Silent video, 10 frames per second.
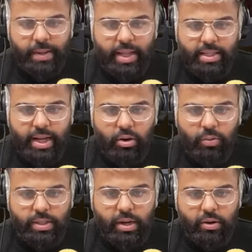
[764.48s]
make that sound, or
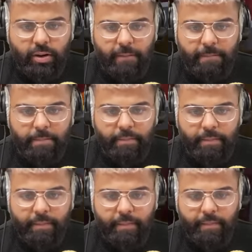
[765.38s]
was that Doni?
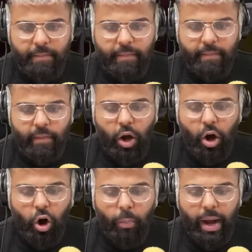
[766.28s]
No, that was Doni. Oh
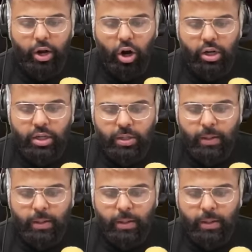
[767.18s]
no, my no, god! Liger, back